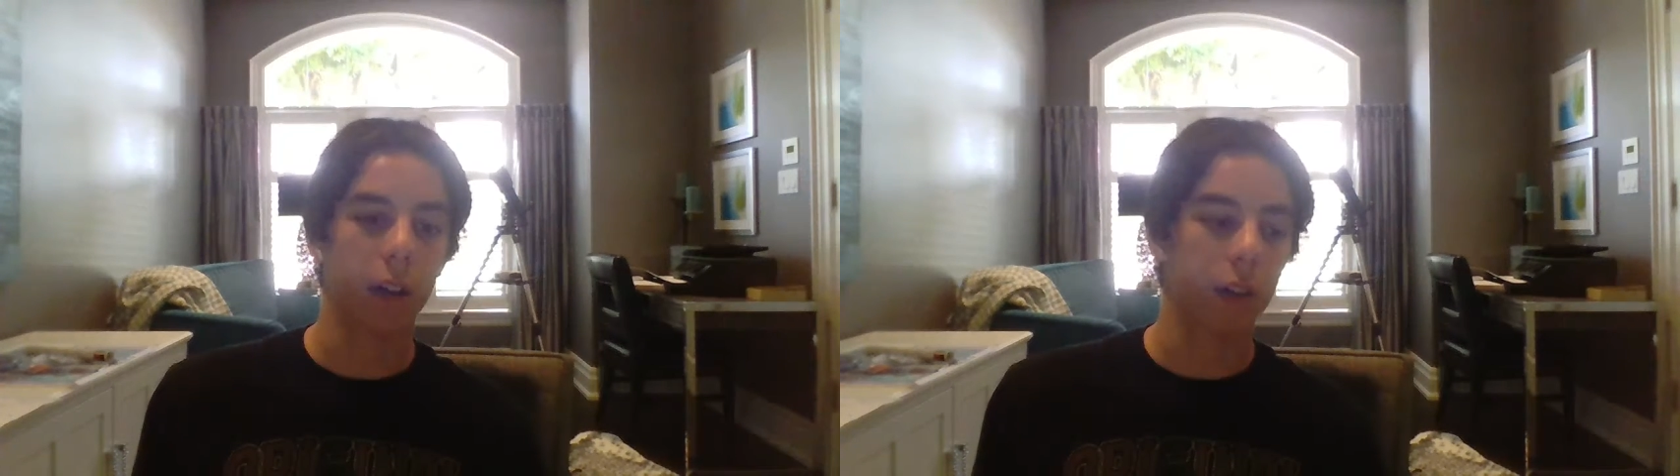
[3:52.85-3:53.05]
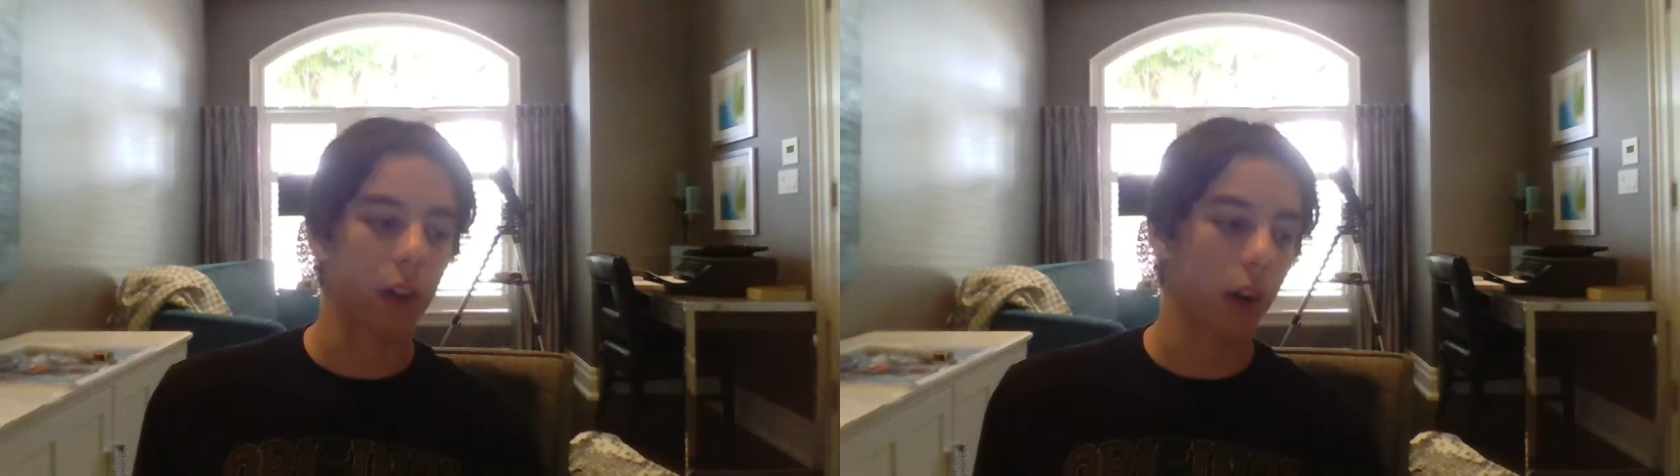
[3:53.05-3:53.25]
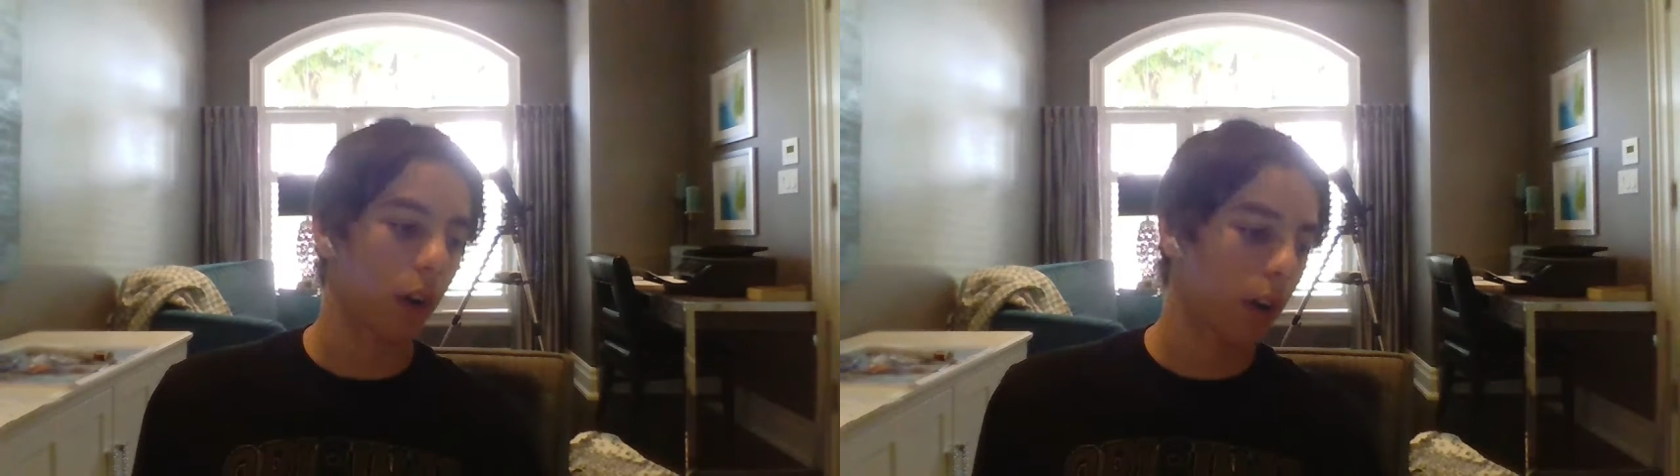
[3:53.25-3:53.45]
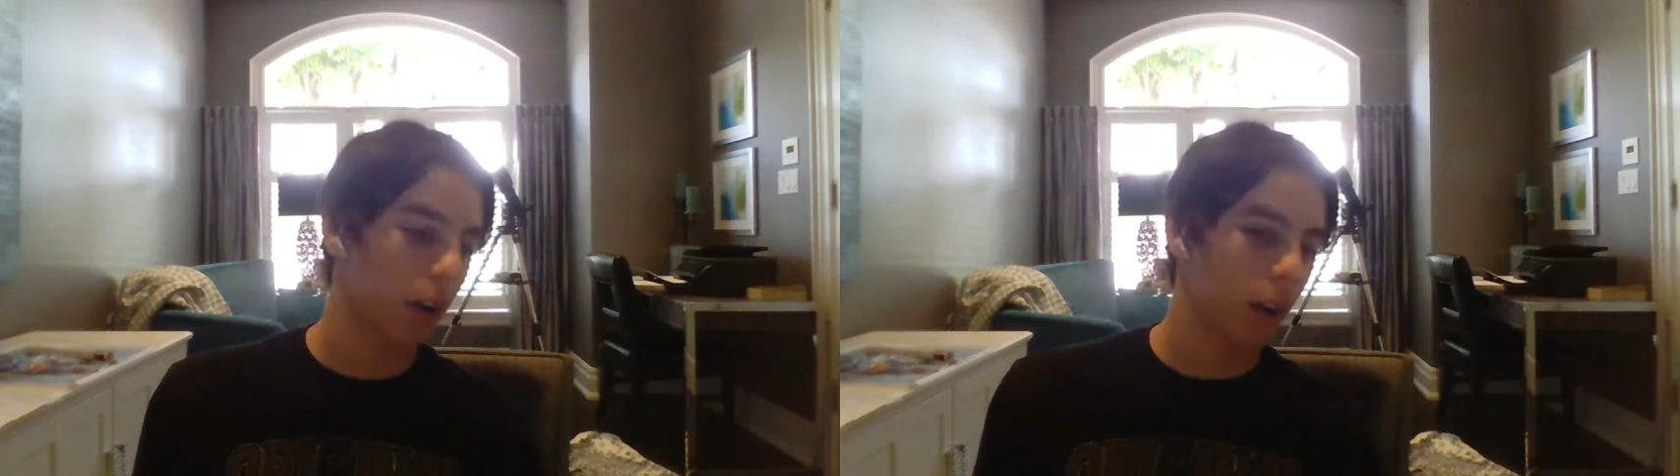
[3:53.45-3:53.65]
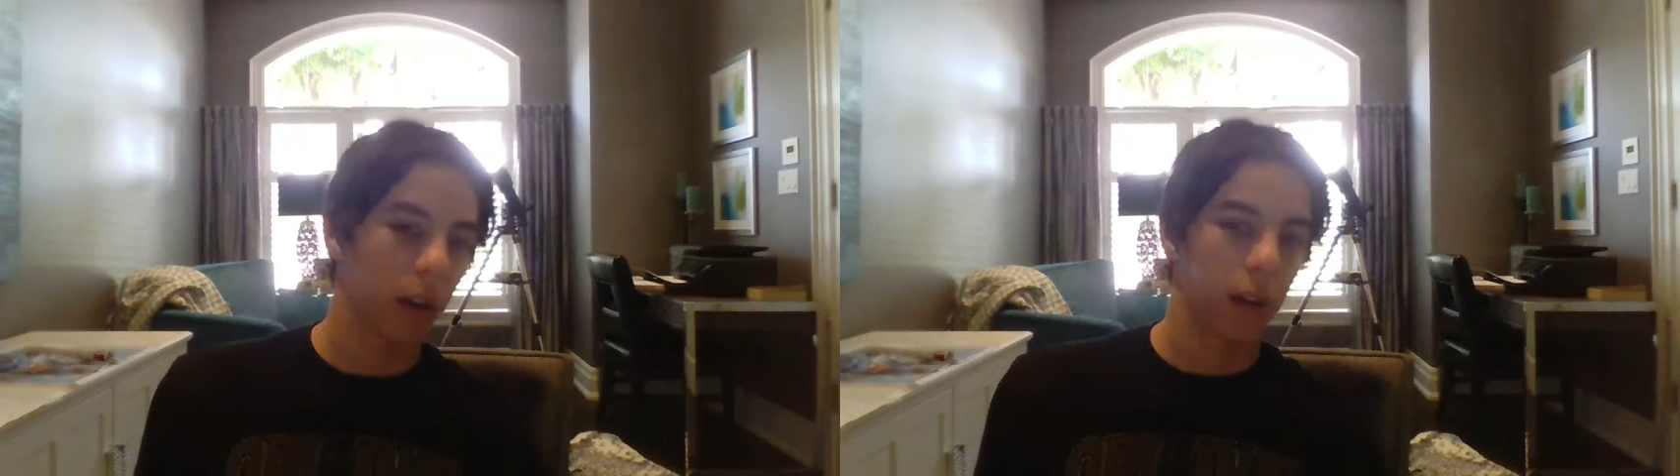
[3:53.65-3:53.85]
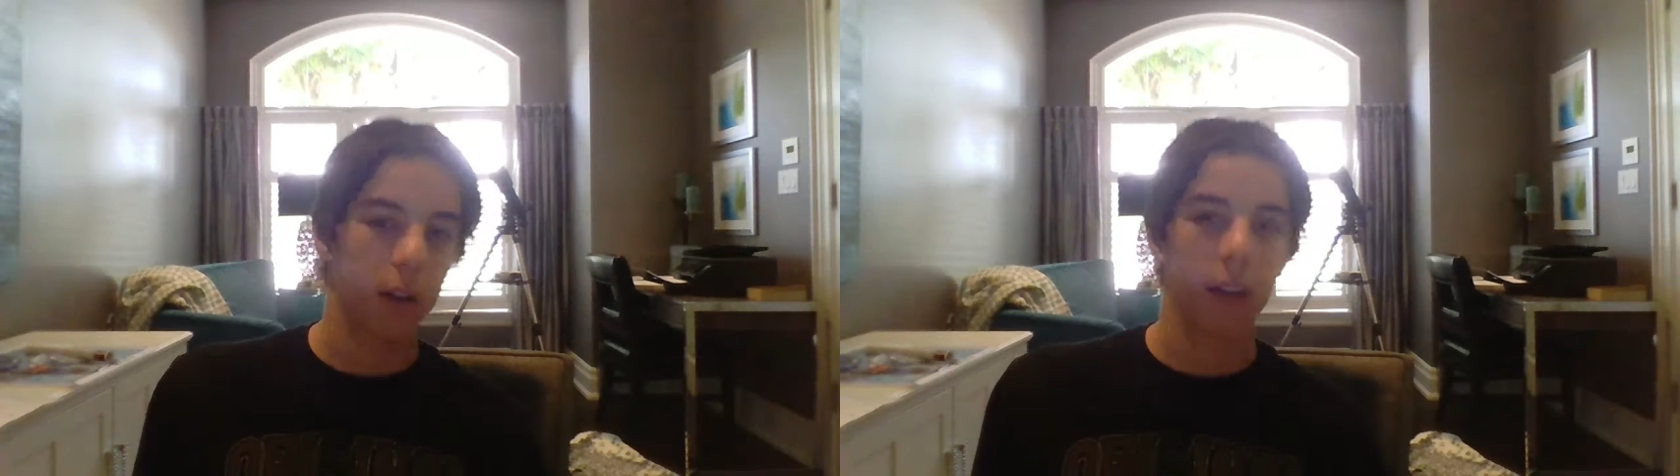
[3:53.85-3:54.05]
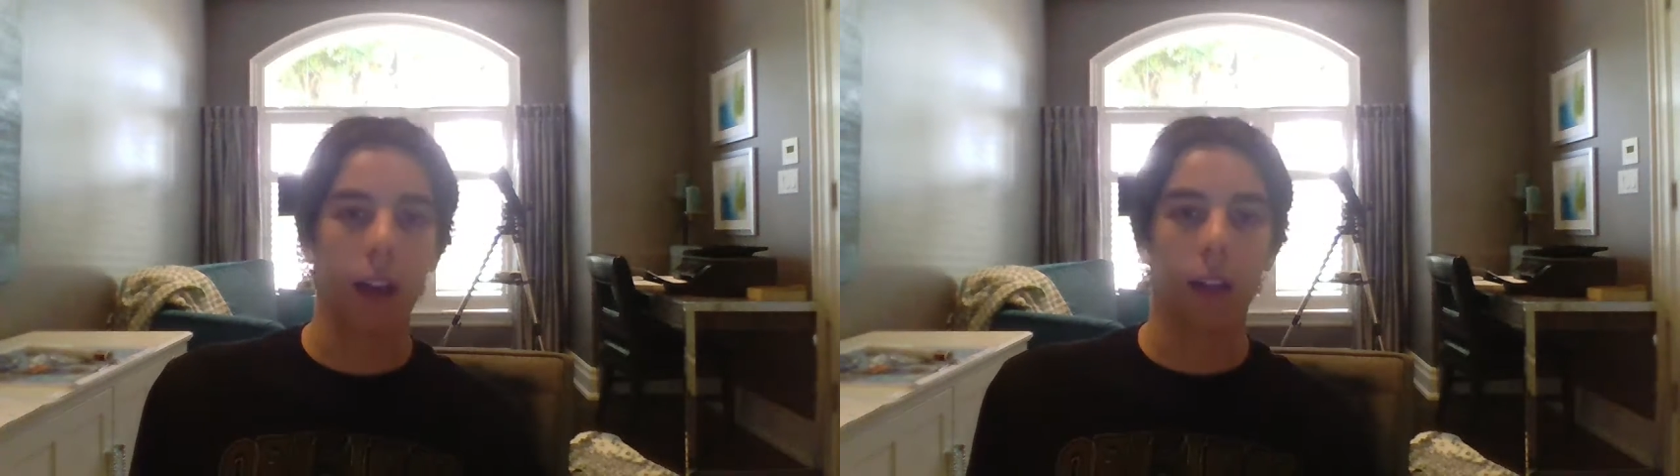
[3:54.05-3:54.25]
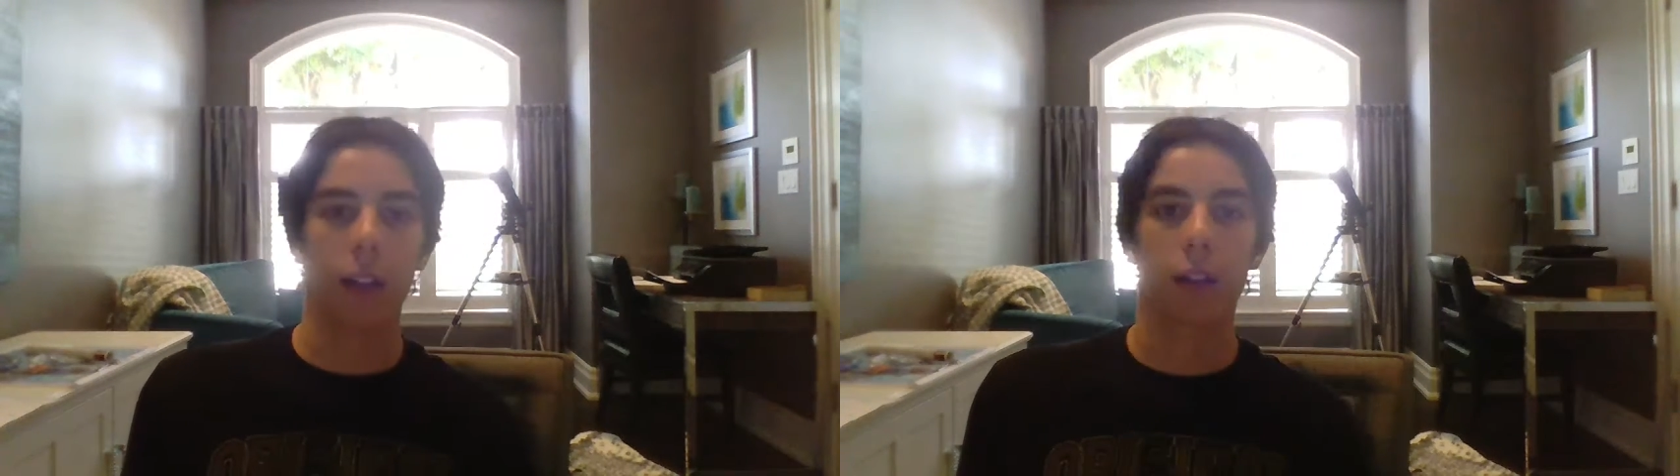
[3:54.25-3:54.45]
So
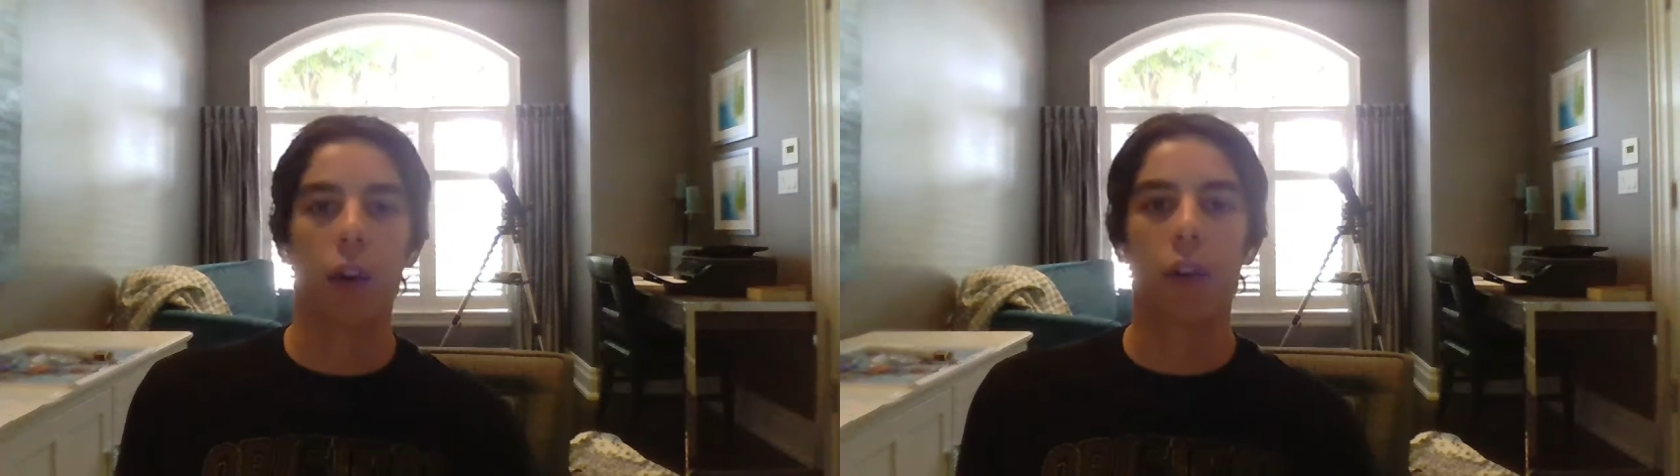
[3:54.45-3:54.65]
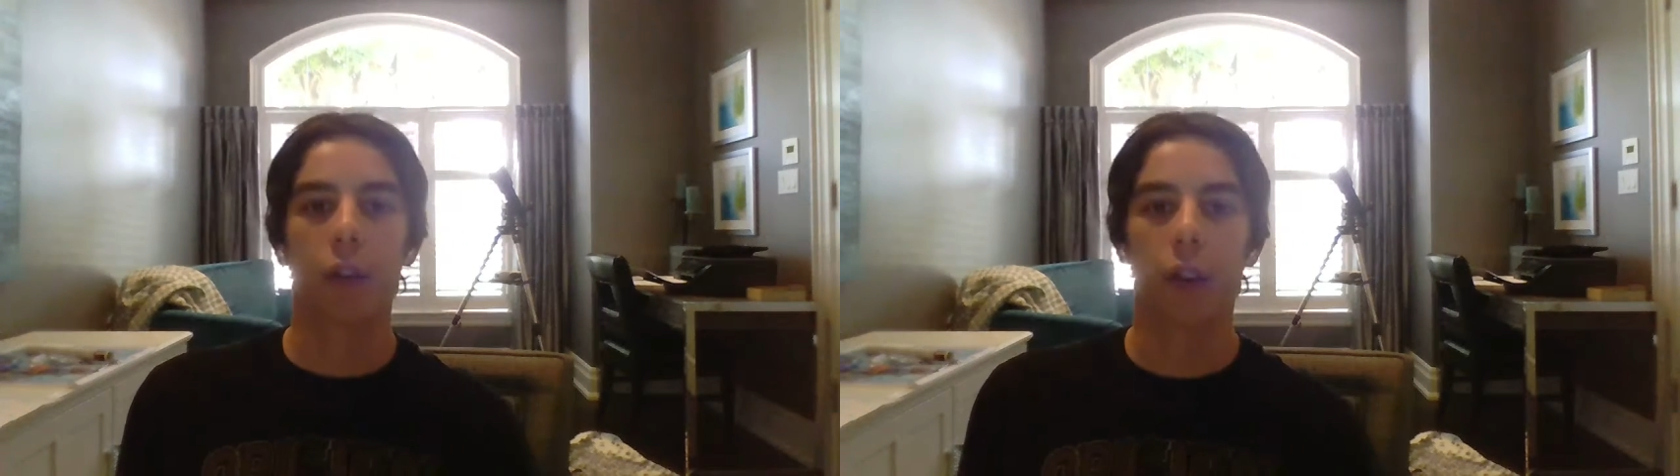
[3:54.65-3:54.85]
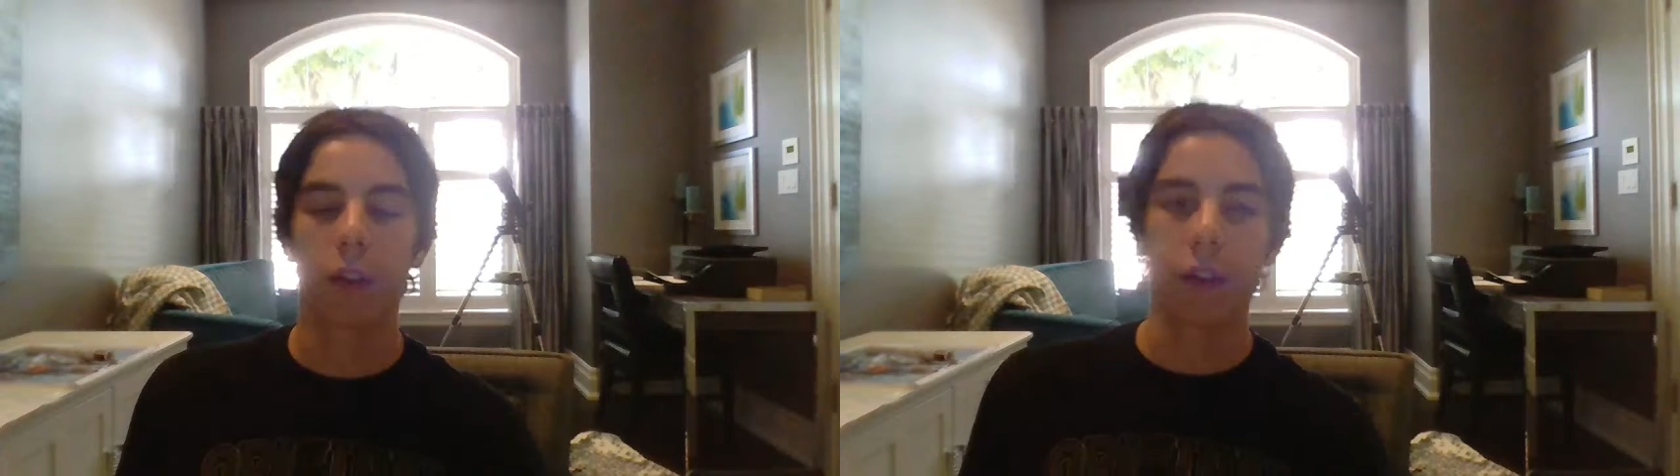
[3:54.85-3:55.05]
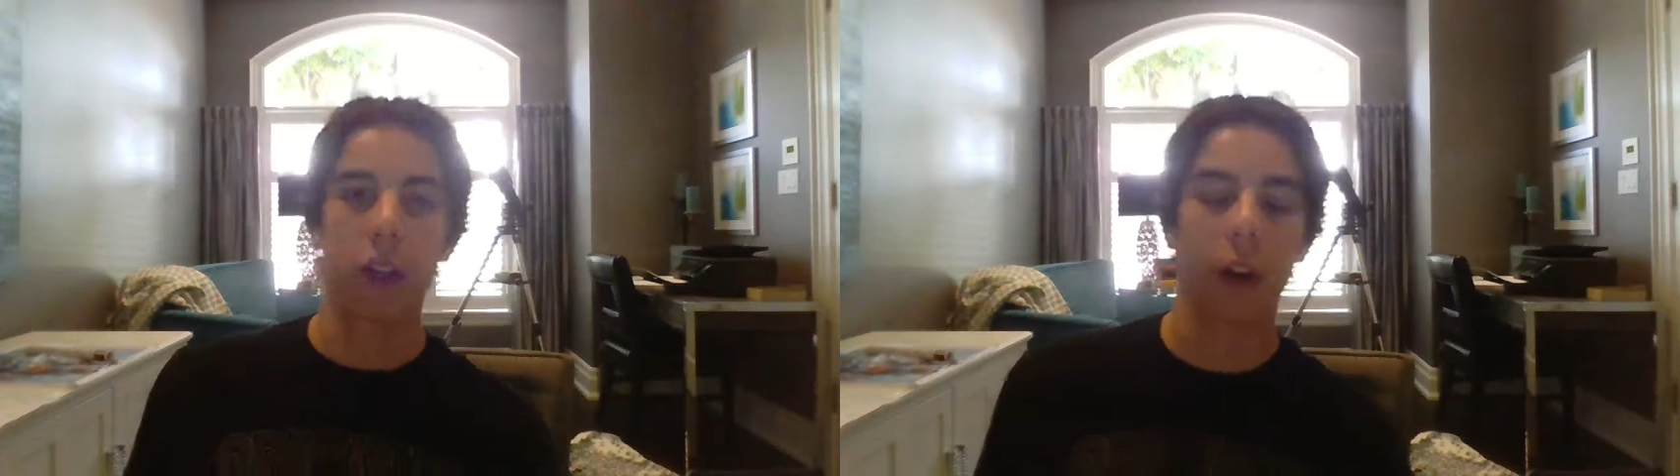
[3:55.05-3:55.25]
yeah, that's all for this video.